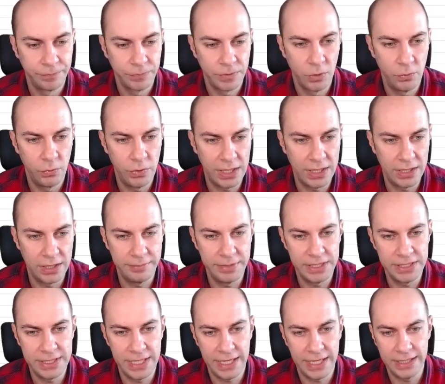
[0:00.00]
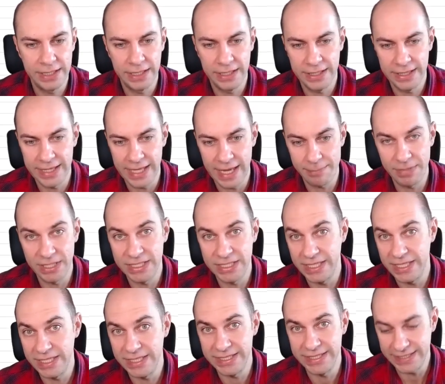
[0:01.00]
we're going to be taking the
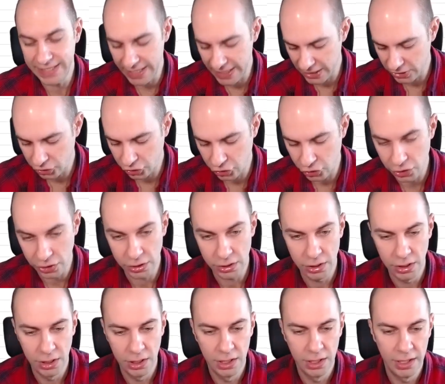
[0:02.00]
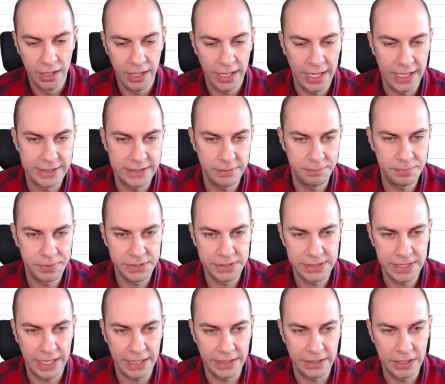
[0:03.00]
amortization as a
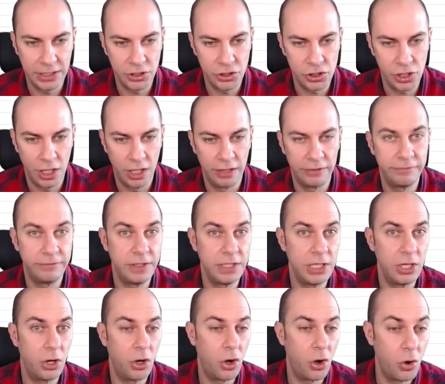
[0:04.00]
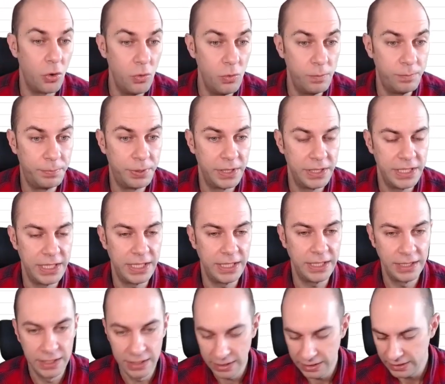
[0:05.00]
percentage of the
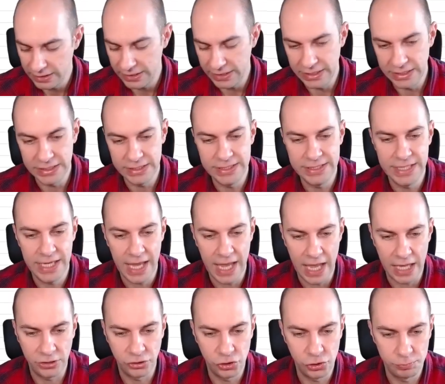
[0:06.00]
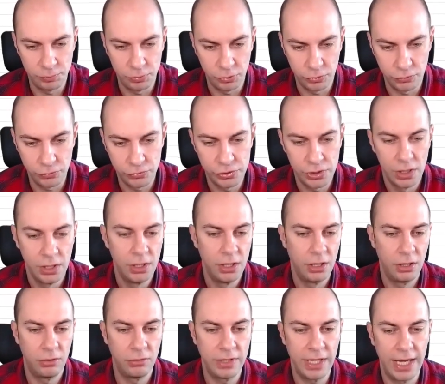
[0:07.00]
opening intangibles.
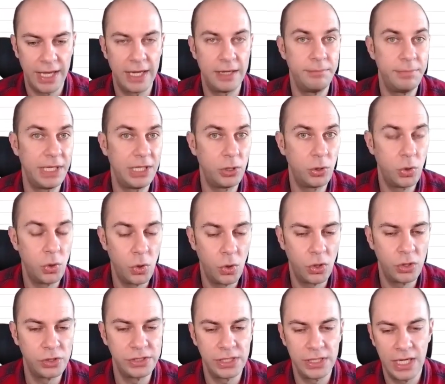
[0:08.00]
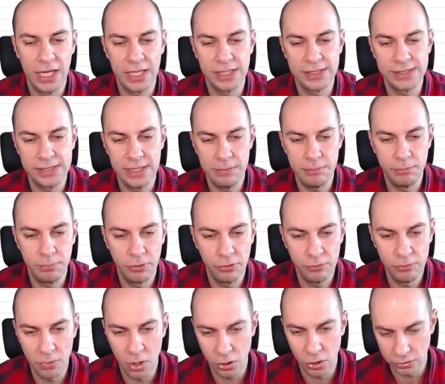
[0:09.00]
Okay, and because in our simple
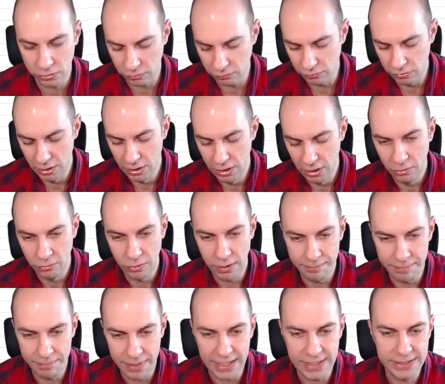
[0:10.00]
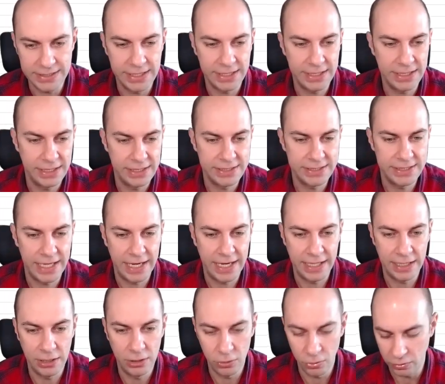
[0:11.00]
model, we're basically
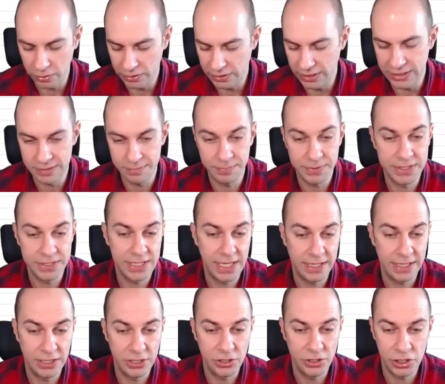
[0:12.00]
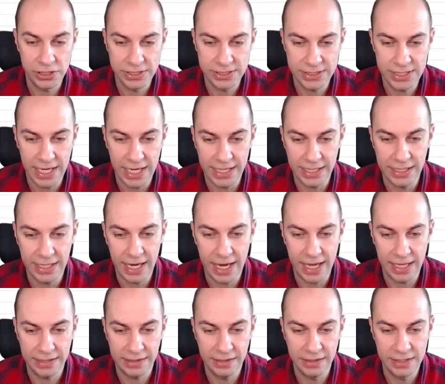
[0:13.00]
saying, look, these percentages stay
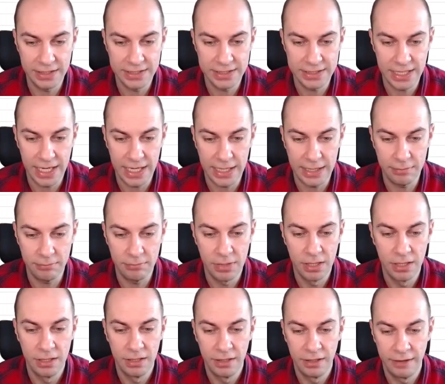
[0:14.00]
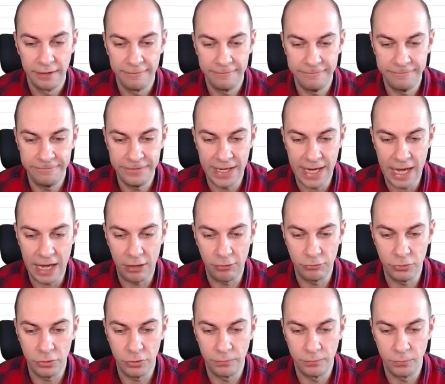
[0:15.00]
at the same
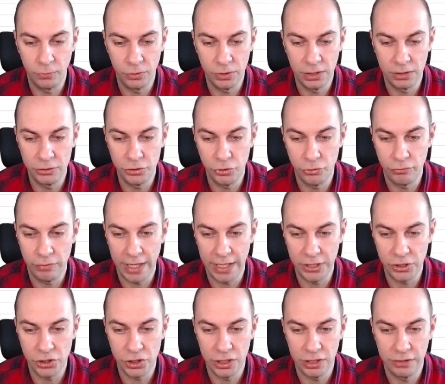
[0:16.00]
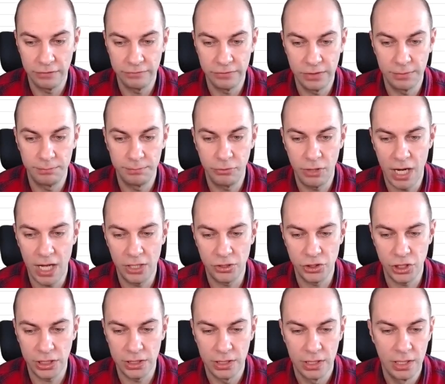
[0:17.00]
value for the duration of the
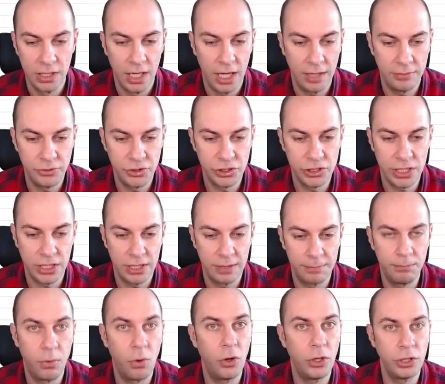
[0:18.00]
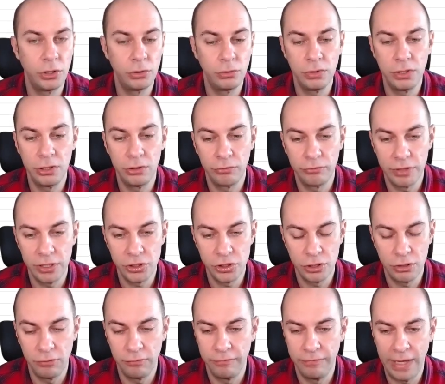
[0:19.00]
project. I'm just going to point to the
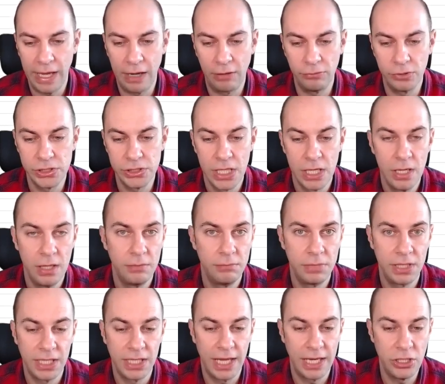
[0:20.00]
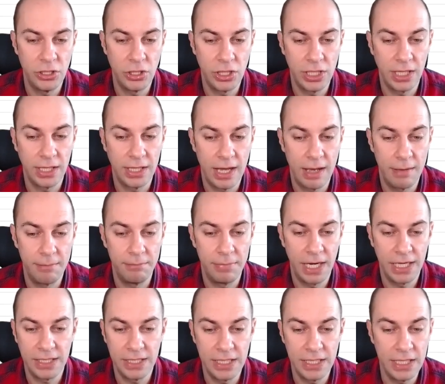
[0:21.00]
original values. But again, you can come
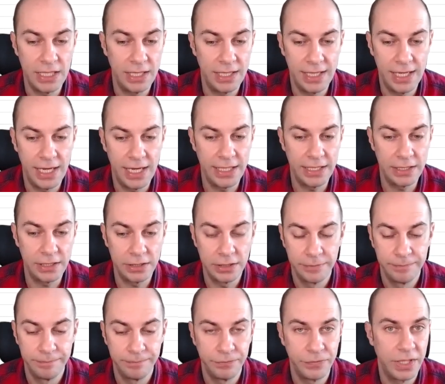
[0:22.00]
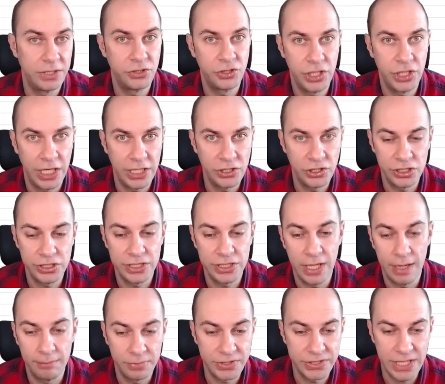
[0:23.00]
back here later and change these
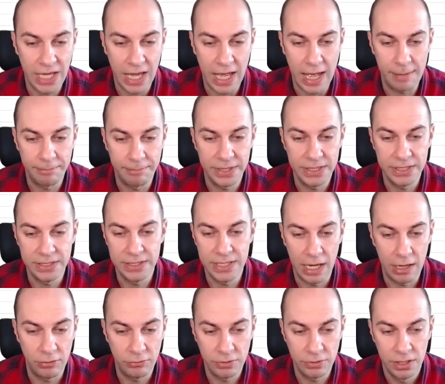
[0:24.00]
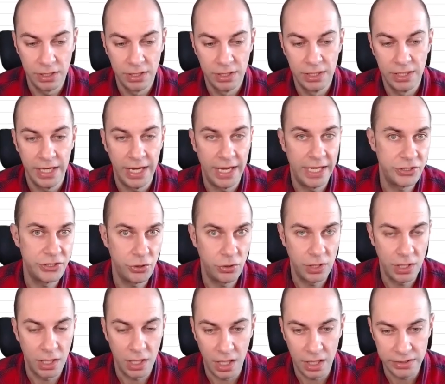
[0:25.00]
numbers up and down as your
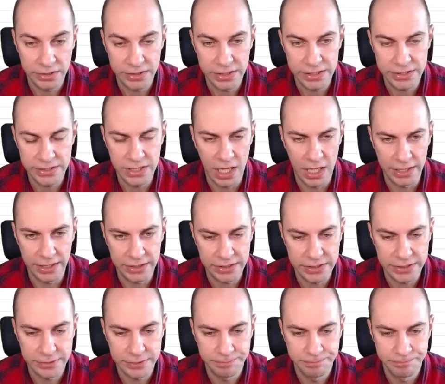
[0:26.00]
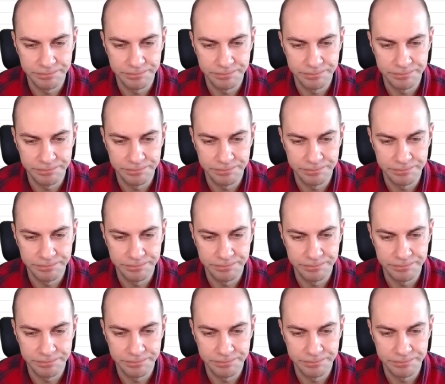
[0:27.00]
heart desires.